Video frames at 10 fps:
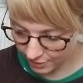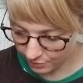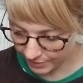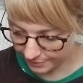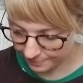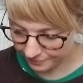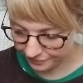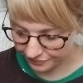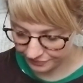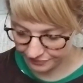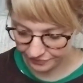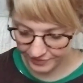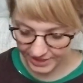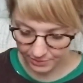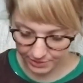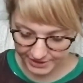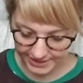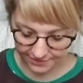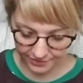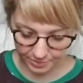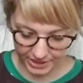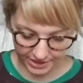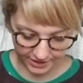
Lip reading: oh well, it works out for me.